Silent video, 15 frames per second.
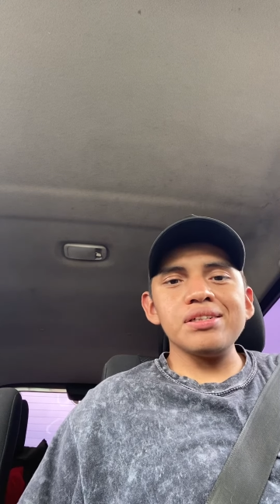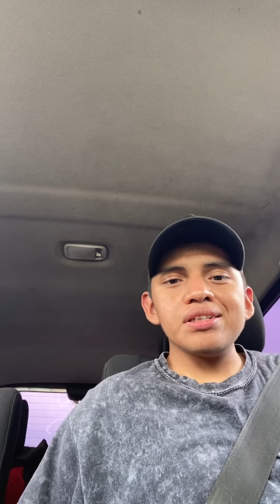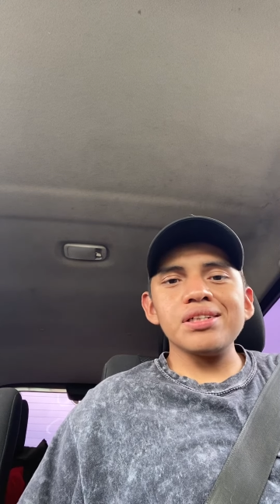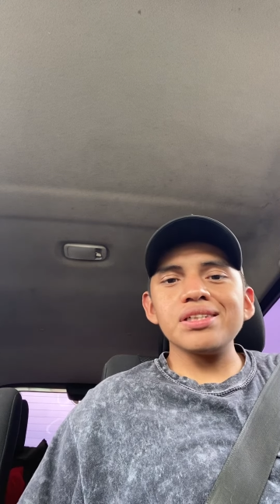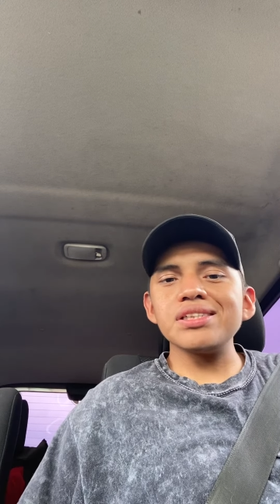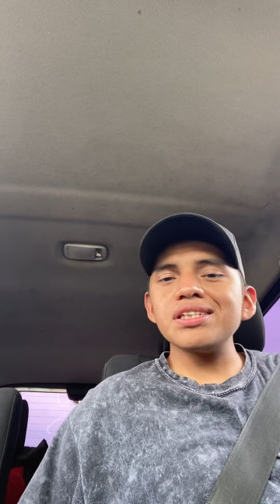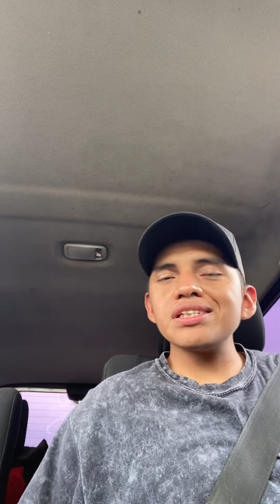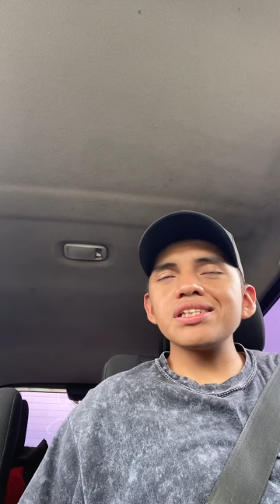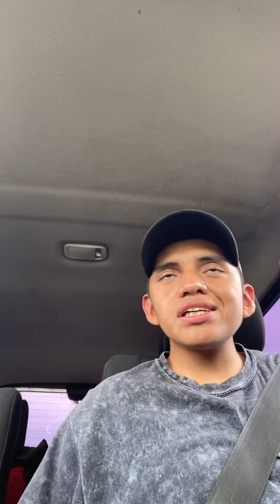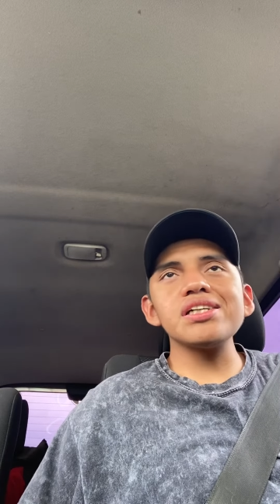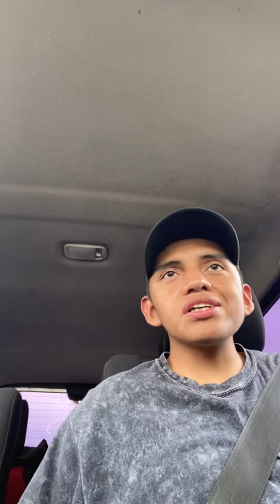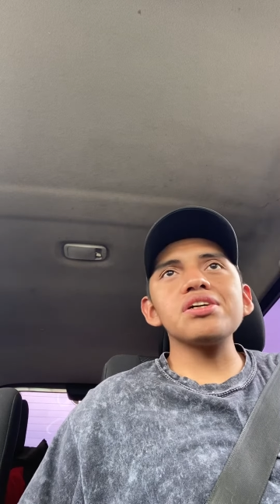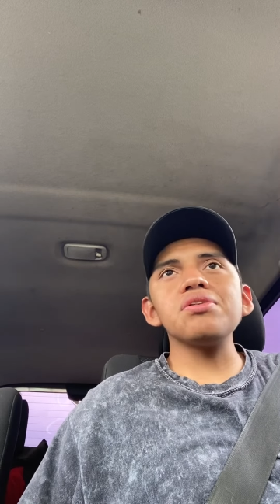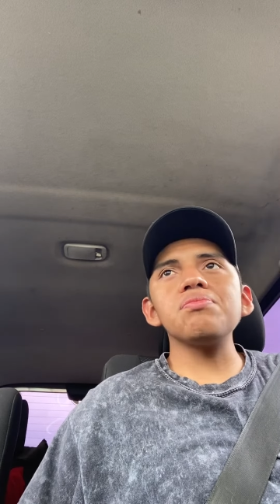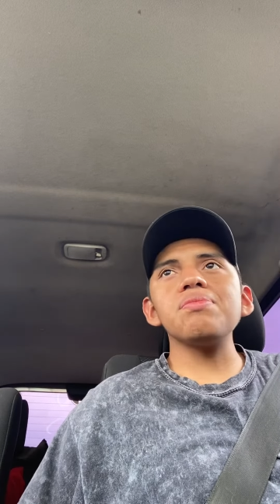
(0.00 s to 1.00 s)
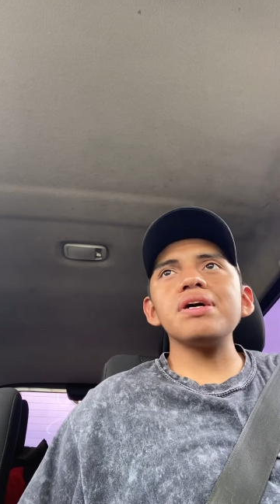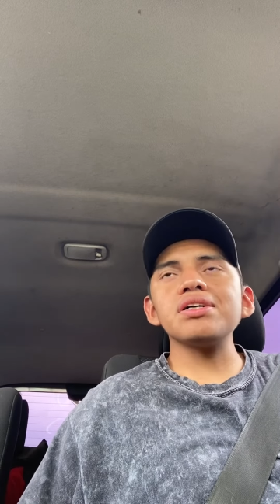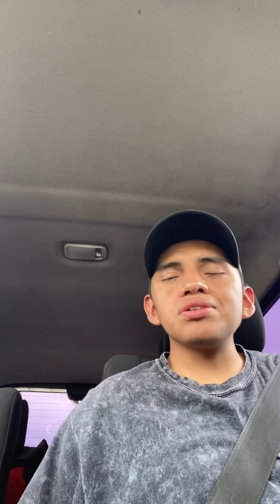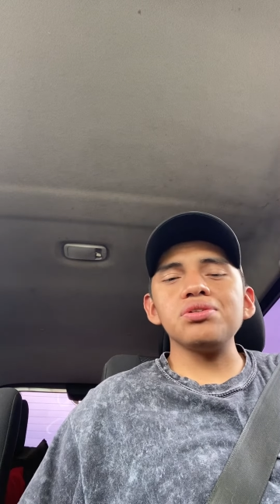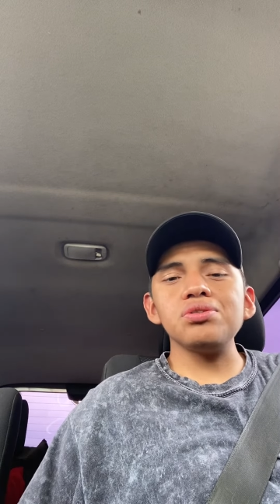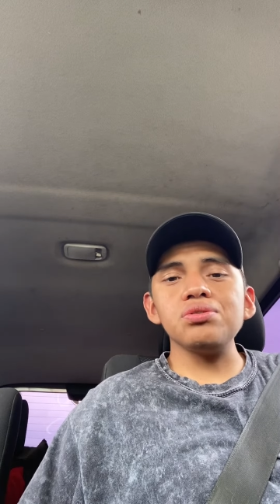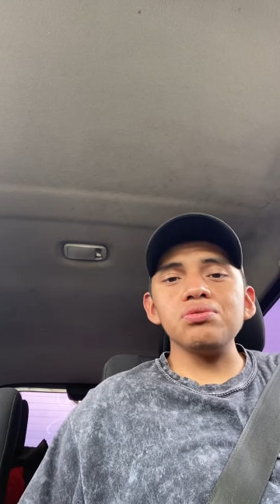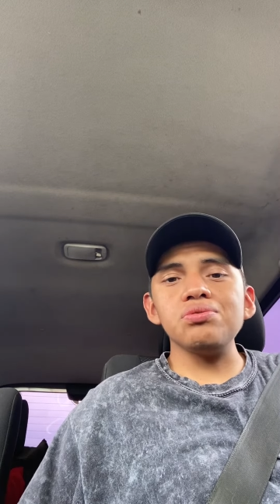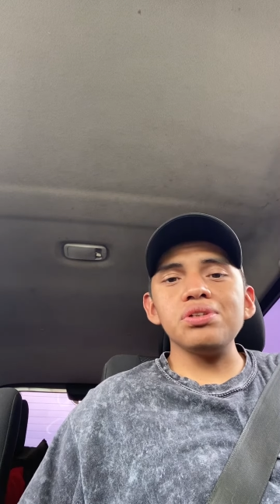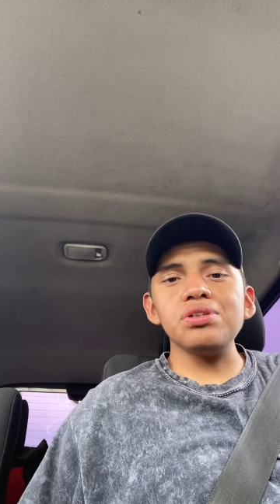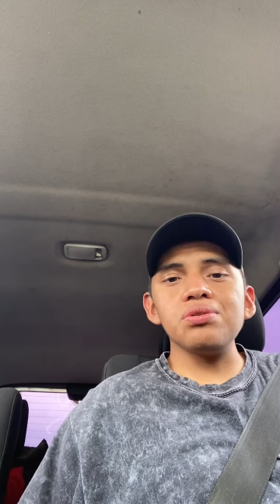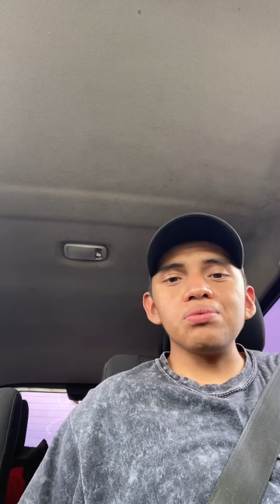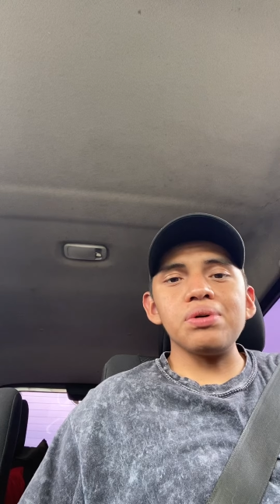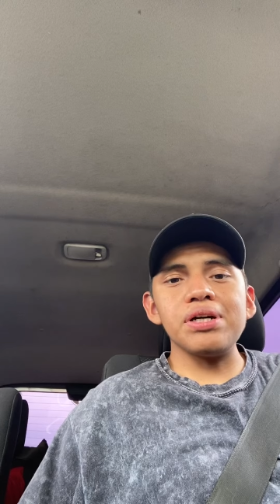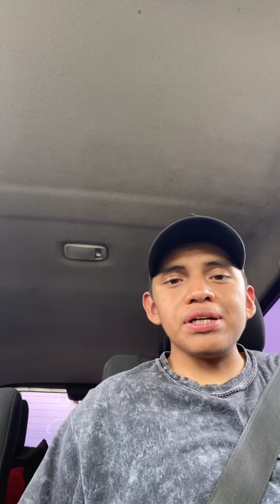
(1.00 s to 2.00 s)
because it's going to come back to you
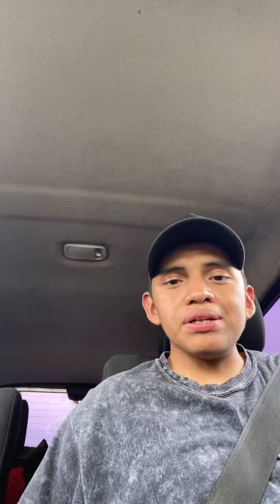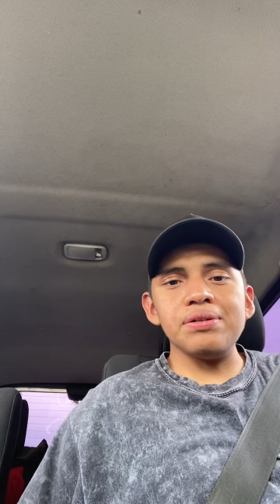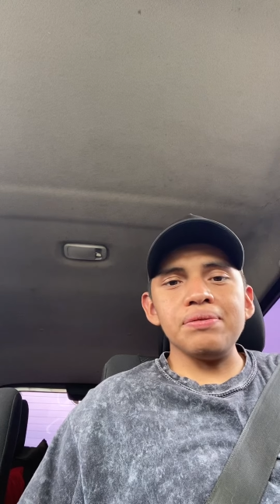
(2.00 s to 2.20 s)
either way.